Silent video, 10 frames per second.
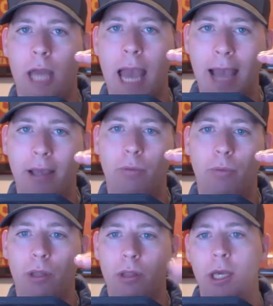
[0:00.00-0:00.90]
ACK
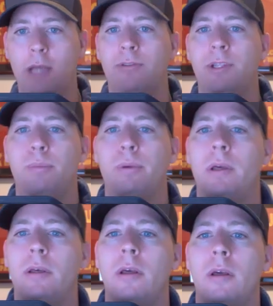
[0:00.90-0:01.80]
with the
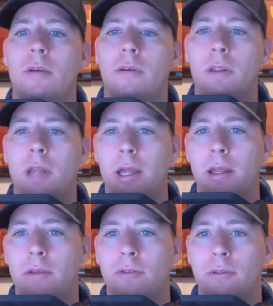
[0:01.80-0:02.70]
SDP that
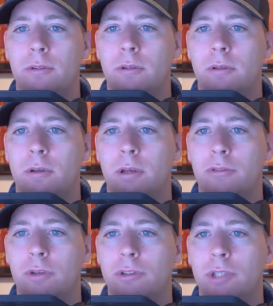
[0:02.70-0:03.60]
is
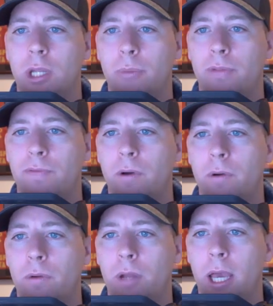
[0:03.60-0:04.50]
associated with
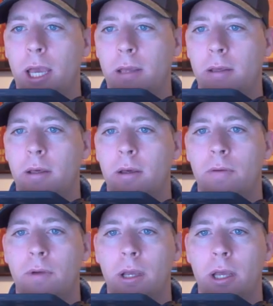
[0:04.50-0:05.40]
phone A,
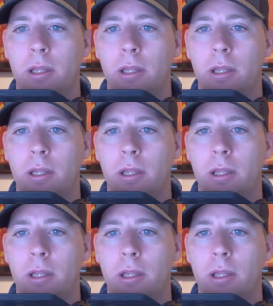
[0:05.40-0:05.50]
right?